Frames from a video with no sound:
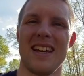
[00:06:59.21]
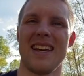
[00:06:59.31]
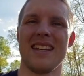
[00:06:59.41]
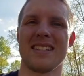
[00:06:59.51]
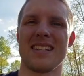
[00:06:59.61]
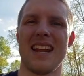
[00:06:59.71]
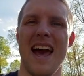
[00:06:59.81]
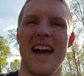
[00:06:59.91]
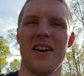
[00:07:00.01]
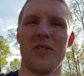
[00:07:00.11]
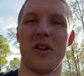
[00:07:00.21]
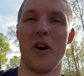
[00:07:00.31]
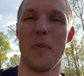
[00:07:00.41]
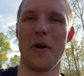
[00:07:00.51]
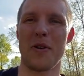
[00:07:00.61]
it's now
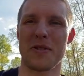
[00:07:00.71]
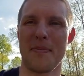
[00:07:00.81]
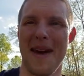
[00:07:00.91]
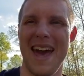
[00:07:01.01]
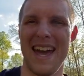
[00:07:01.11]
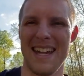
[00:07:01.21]
almost May,